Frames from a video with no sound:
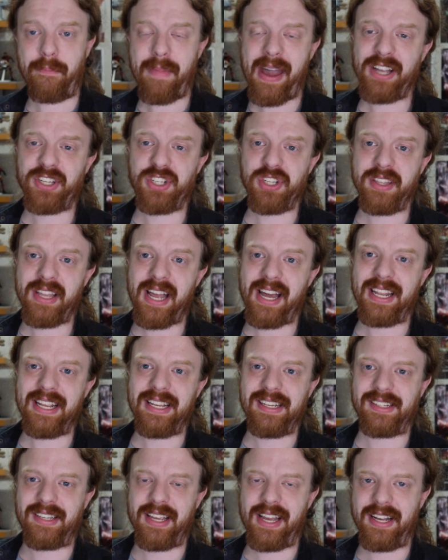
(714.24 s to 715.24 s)
Imagine that
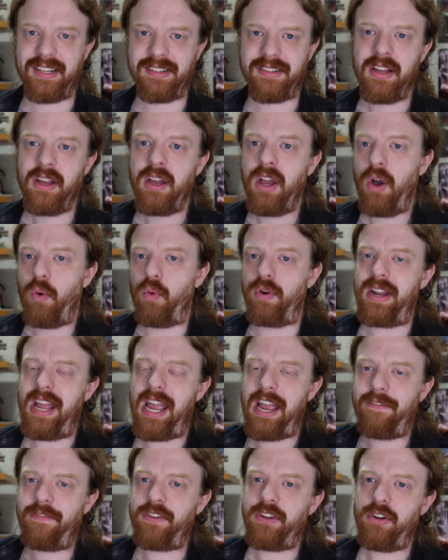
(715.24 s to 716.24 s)
he says,
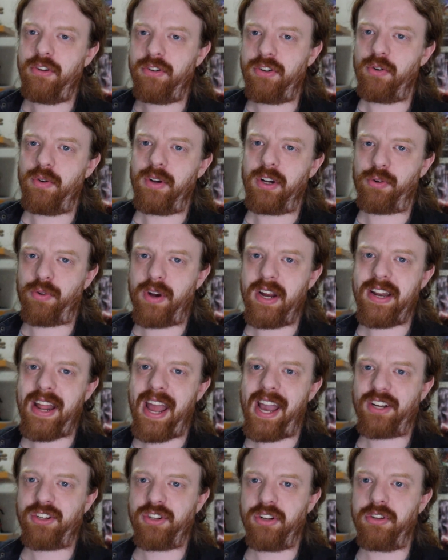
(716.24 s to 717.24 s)
whenever you do a
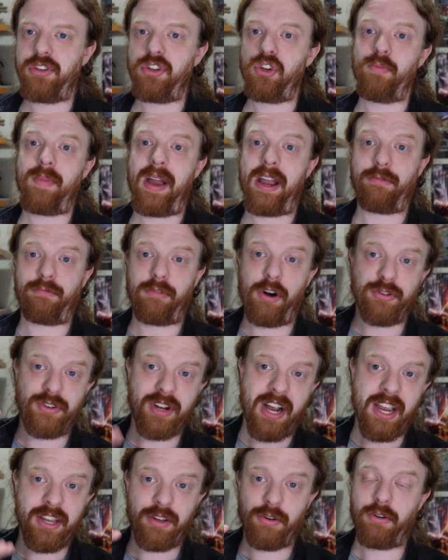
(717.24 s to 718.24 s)
green action, you may
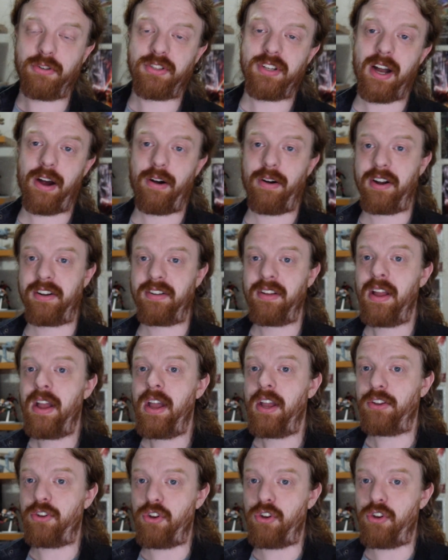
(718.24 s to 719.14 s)
rotate your turret,